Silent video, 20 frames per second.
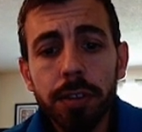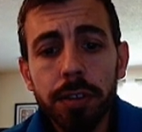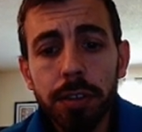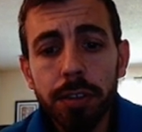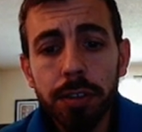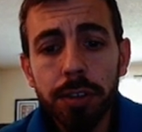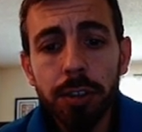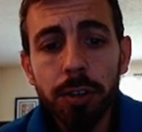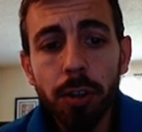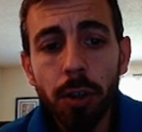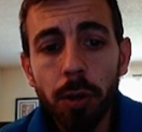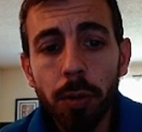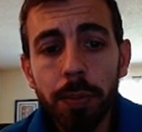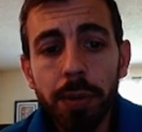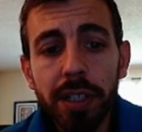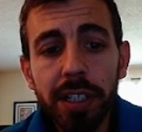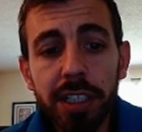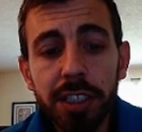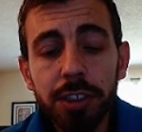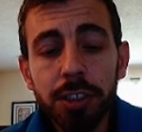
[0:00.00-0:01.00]
in your home
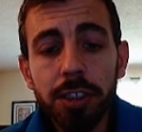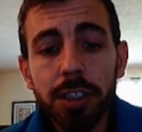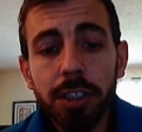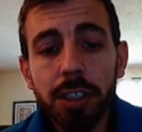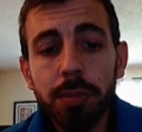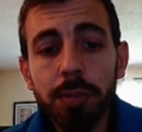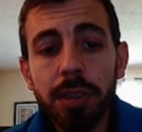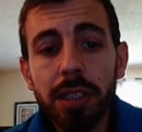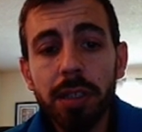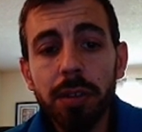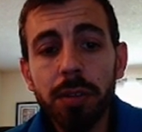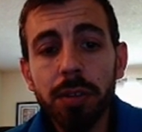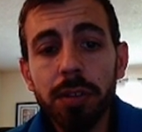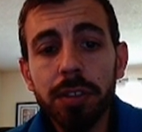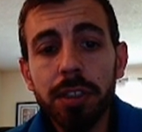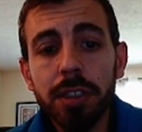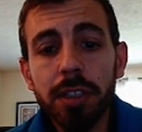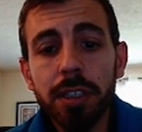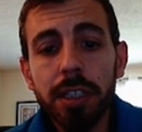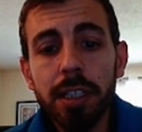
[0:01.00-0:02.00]
page, you're going to be able
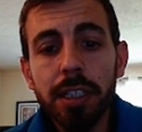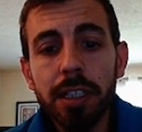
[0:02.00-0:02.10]
to